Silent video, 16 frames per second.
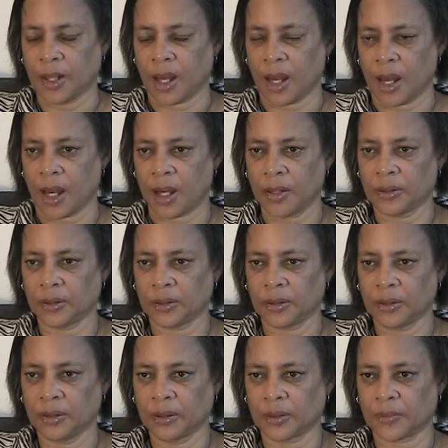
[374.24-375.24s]
I
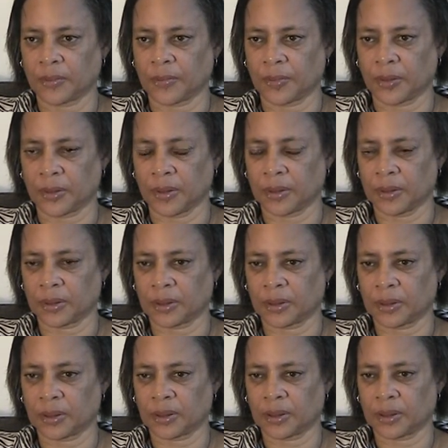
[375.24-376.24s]
look for
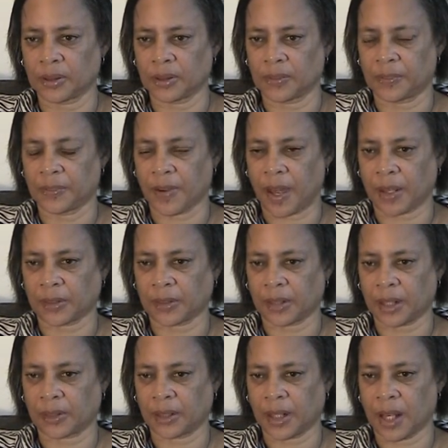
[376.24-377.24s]
the fact
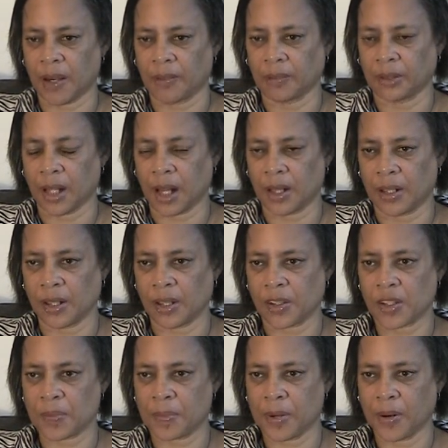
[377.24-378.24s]
that they have a lot of
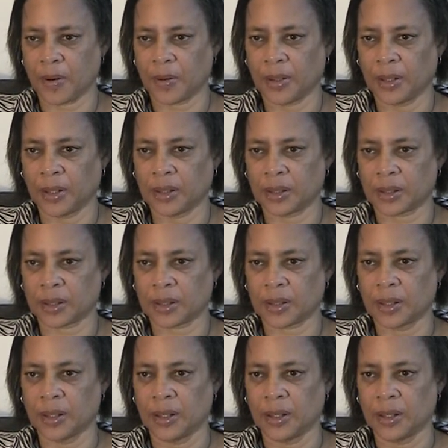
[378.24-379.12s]
experience